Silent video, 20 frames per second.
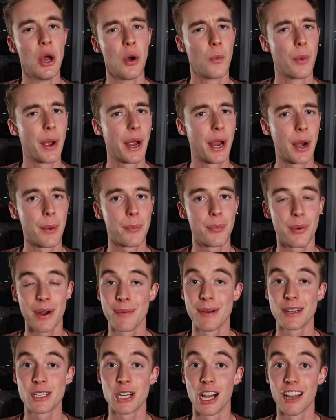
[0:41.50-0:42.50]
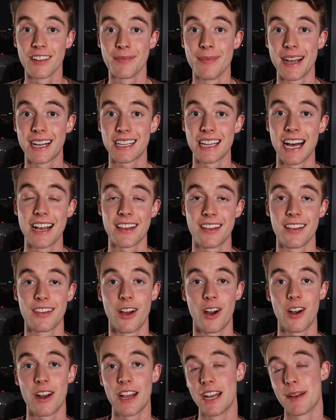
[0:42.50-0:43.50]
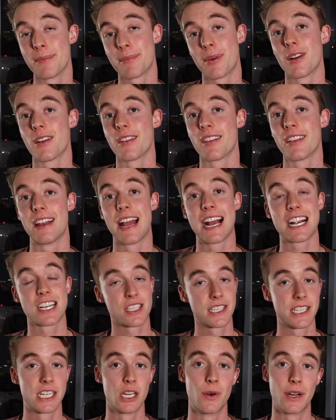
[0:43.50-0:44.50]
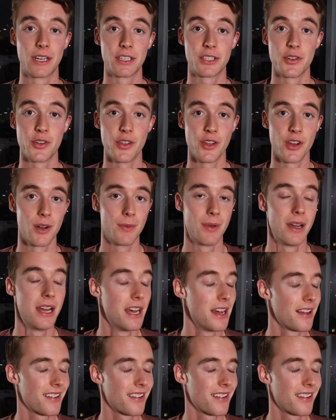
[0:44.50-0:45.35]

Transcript: where pretty much all of my classes are in person, actually going to them.